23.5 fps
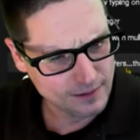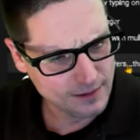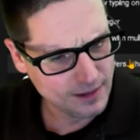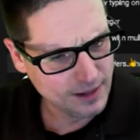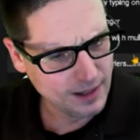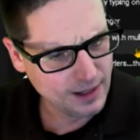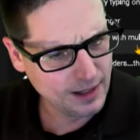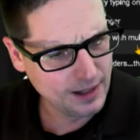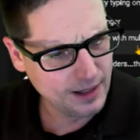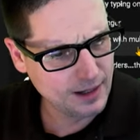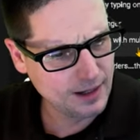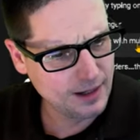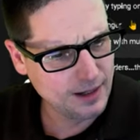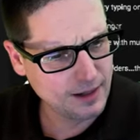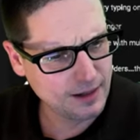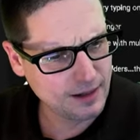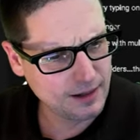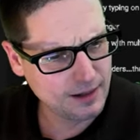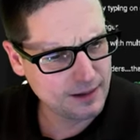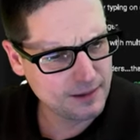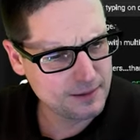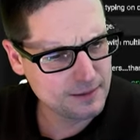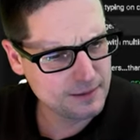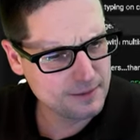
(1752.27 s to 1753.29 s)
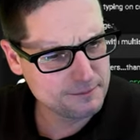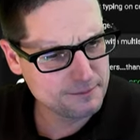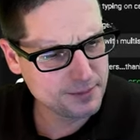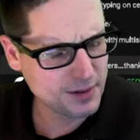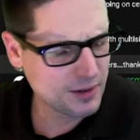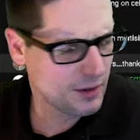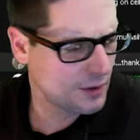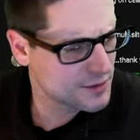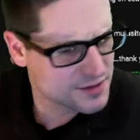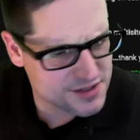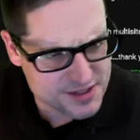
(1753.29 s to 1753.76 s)
But
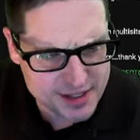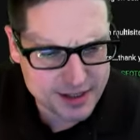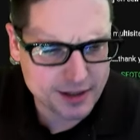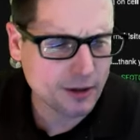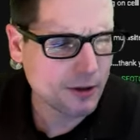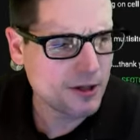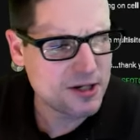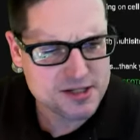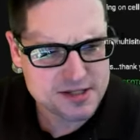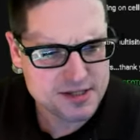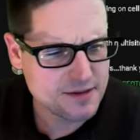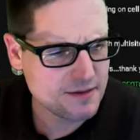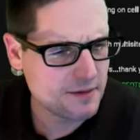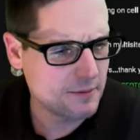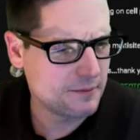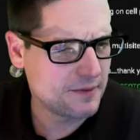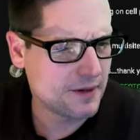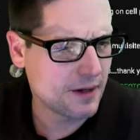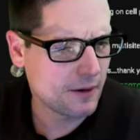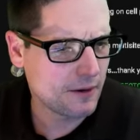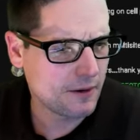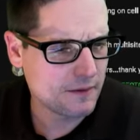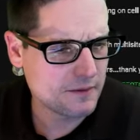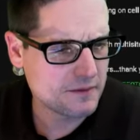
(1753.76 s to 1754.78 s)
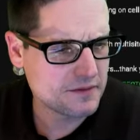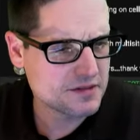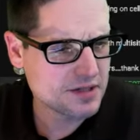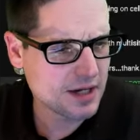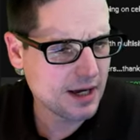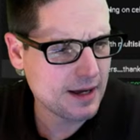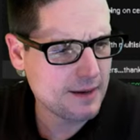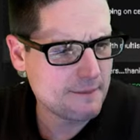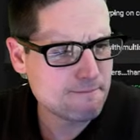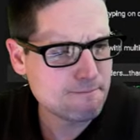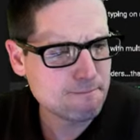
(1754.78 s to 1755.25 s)
Hostinger, I see them there all the
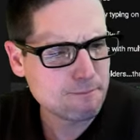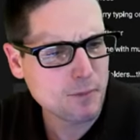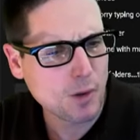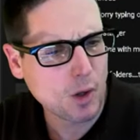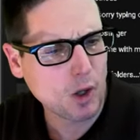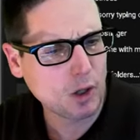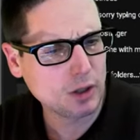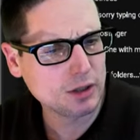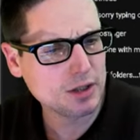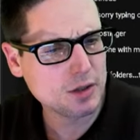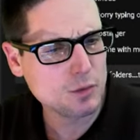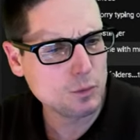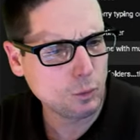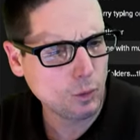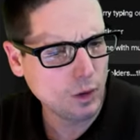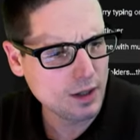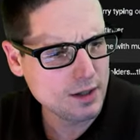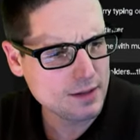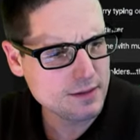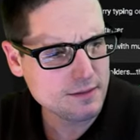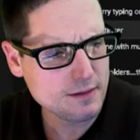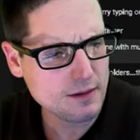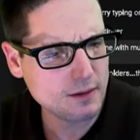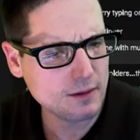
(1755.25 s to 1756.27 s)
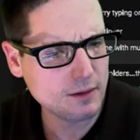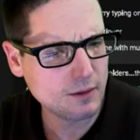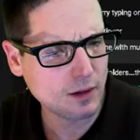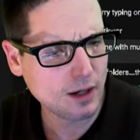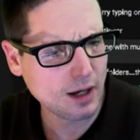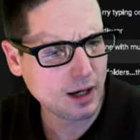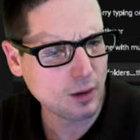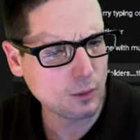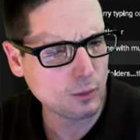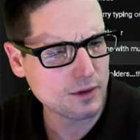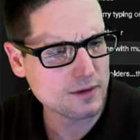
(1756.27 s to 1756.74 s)
time. All in One
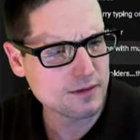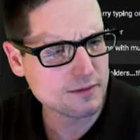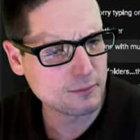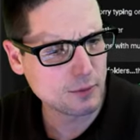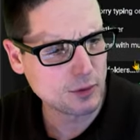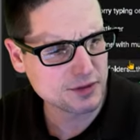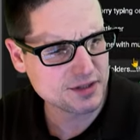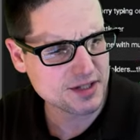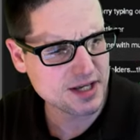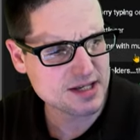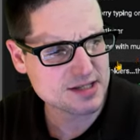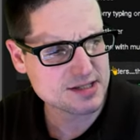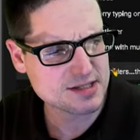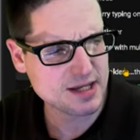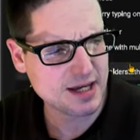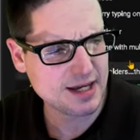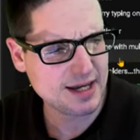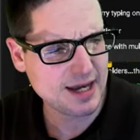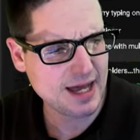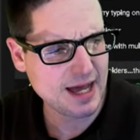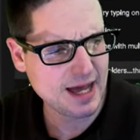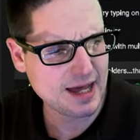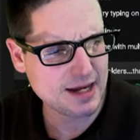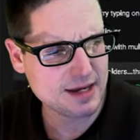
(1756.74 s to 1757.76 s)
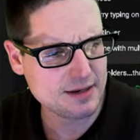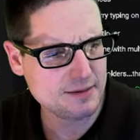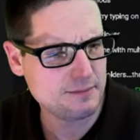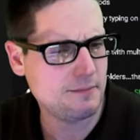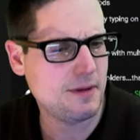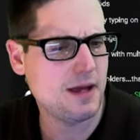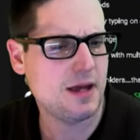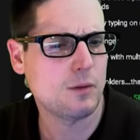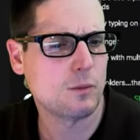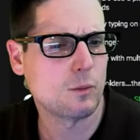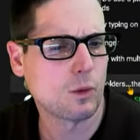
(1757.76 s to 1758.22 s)
with multi-site add-in
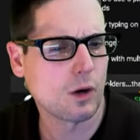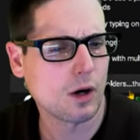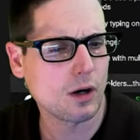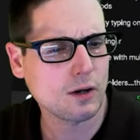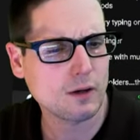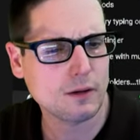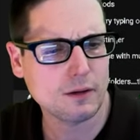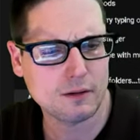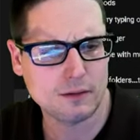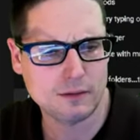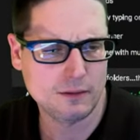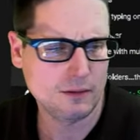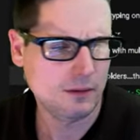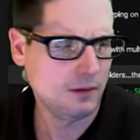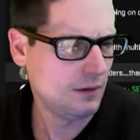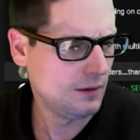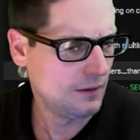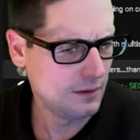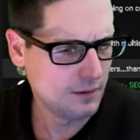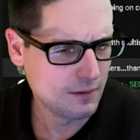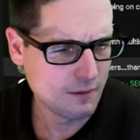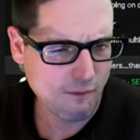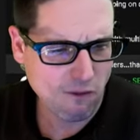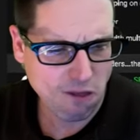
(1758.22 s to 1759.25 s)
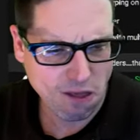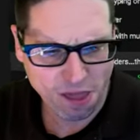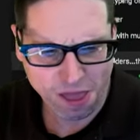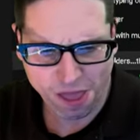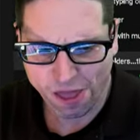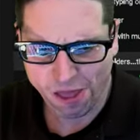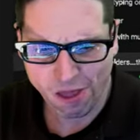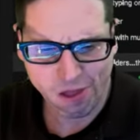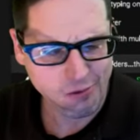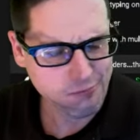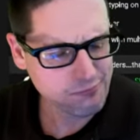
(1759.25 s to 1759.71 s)
may work.
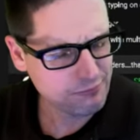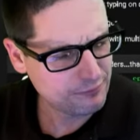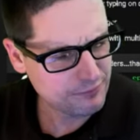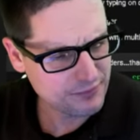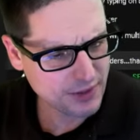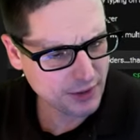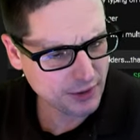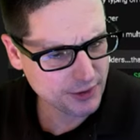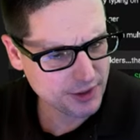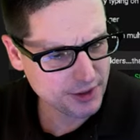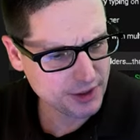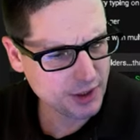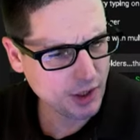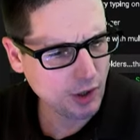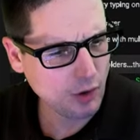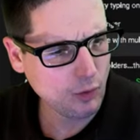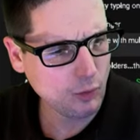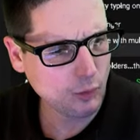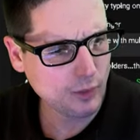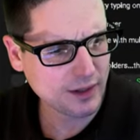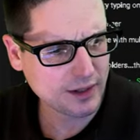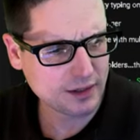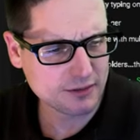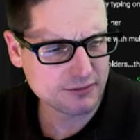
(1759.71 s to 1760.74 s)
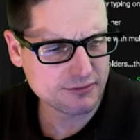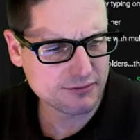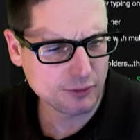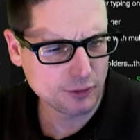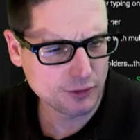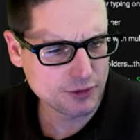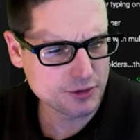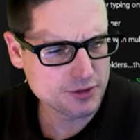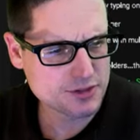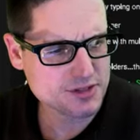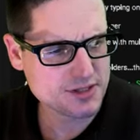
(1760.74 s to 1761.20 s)
There you go. Wicked
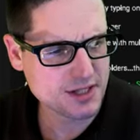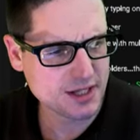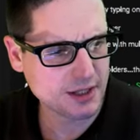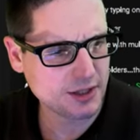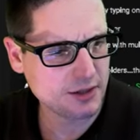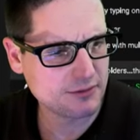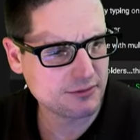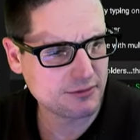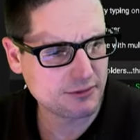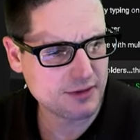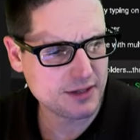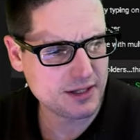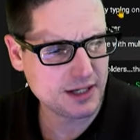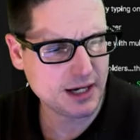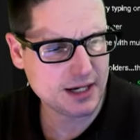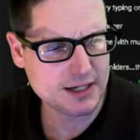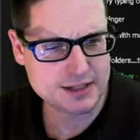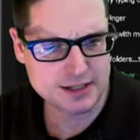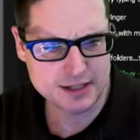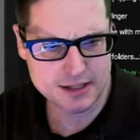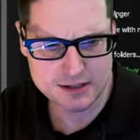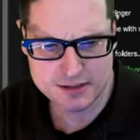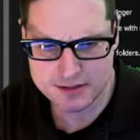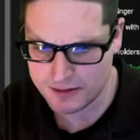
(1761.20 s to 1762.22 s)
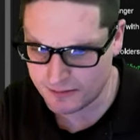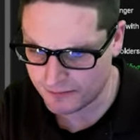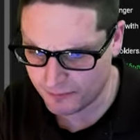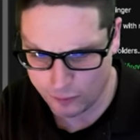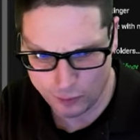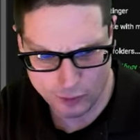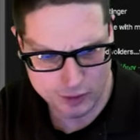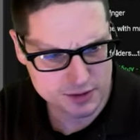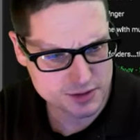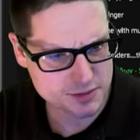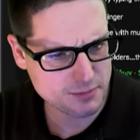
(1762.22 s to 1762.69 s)
Folders, thank you for the ideas. Of
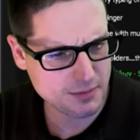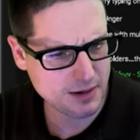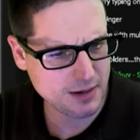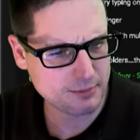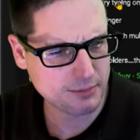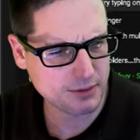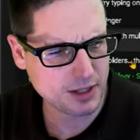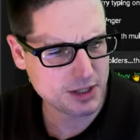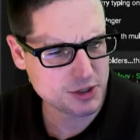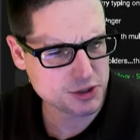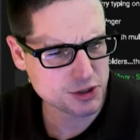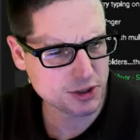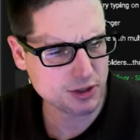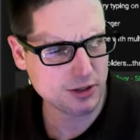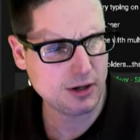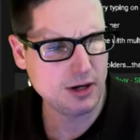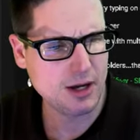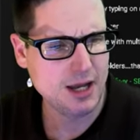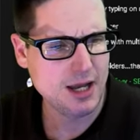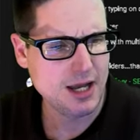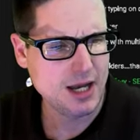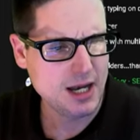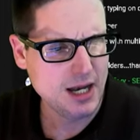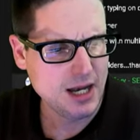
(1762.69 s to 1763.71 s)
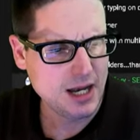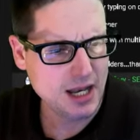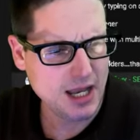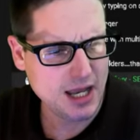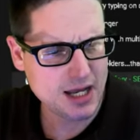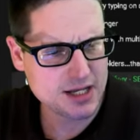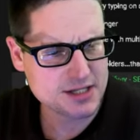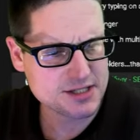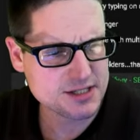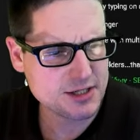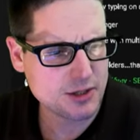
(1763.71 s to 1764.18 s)
course, my pleasure.
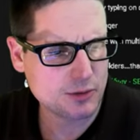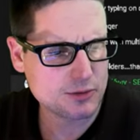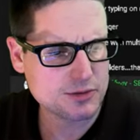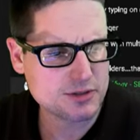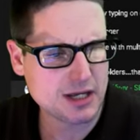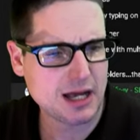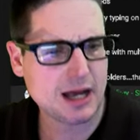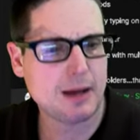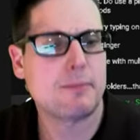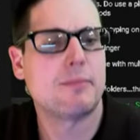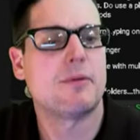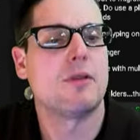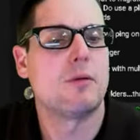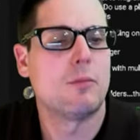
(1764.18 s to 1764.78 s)
SEO top of the